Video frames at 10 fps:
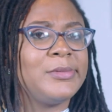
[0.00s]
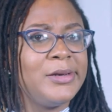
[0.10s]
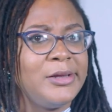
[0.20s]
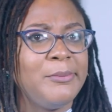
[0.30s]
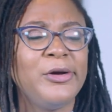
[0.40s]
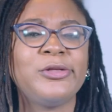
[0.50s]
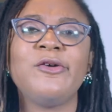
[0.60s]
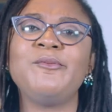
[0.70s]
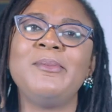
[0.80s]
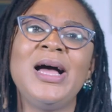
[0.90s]
in the month
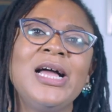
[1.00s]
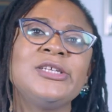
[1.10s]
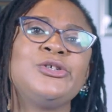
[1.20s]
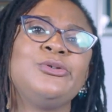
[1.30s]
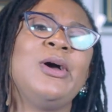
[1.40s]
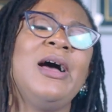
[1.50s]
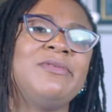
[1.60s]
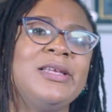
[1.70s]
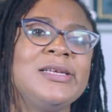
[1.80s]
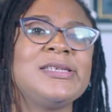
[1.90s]
of March, you have
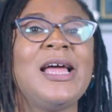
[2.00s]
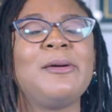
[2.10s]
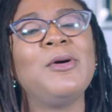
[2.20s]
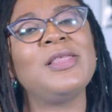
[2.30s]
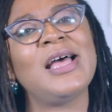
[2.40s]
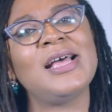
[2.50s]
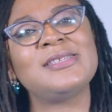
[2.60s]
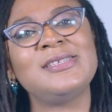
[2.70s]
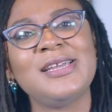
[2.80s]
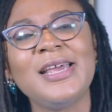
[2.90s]
things like
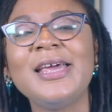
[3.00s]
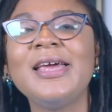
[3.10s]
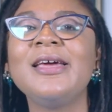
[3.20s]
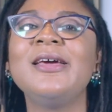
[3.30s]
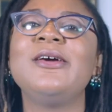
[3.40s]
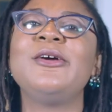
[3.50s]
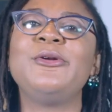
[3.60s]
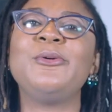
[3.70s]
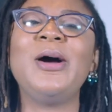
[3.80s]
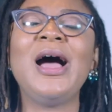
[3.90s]
Mother's Day,
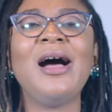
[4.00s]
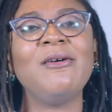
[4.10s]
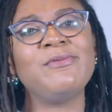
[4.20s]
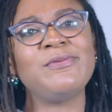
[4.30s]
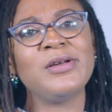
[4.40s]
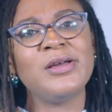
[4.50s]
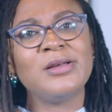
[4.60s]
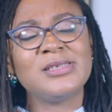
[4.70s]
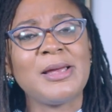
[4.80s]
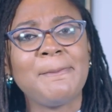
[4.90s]
you have
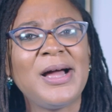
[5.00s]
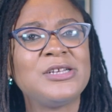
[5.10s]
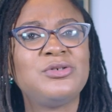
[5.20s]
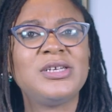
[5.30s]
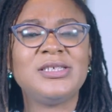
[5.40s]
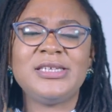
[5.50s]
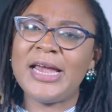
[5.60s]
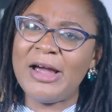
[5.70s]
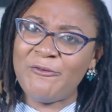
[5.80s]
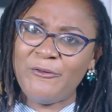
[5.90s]
St. Patrick's
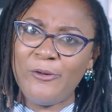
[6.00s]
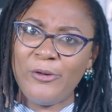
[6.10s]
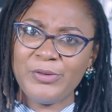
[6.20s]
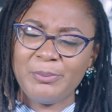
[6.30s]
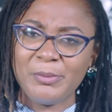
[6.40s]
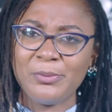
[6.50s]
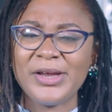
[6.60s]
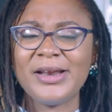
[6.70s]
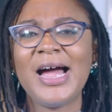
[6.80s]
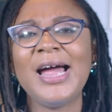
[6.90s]
Day for the people
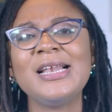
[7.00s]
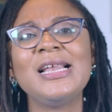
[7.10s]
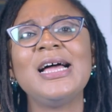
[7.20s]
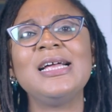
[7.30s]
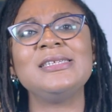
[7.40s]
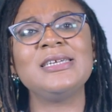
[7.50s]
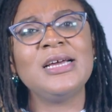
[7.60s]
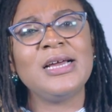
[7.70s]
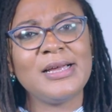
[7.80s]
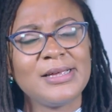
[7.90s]
in Ireland,
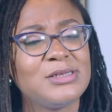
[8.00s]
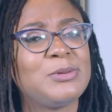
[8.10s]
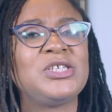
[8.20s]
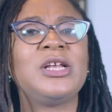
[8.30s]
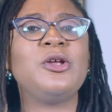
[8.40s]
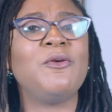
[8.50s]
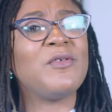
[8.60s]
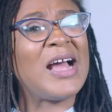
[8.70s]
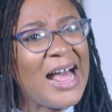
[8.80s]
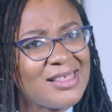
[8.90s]
especially
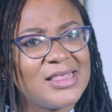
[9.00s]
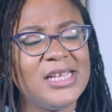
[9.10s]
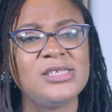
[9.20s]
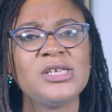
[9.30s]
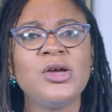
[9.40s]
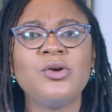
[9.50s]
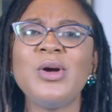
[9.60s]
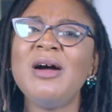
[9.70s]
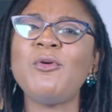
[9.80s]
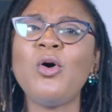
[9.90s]
of Catholics.
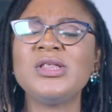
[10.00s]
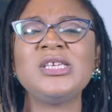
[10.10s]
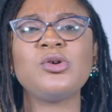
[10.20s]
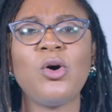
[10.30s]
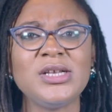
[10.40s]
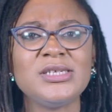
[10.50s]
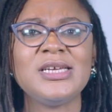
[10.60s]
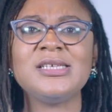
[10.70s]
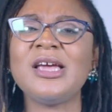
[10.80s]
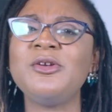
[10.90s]
You have all these
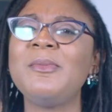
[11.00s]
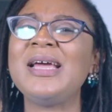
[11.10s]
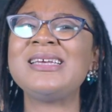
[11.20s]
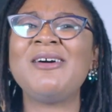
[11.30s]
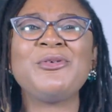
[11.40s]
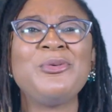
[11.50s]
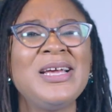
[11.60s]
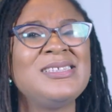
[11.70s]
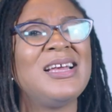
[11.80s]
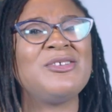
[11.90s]
holidays and you might have
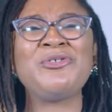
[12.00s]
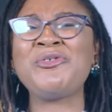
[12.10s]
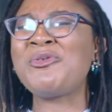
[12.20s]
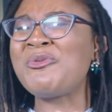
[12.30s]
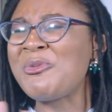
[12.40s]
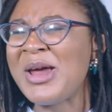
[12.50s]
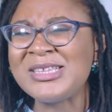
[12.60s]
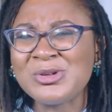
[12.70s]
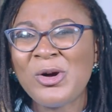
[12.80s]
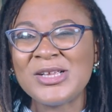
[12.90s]
created
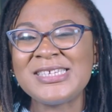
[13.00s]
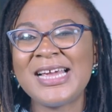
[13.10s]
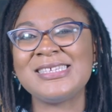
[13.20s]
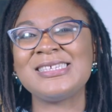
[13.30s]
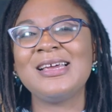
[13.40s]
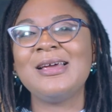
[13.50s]
great content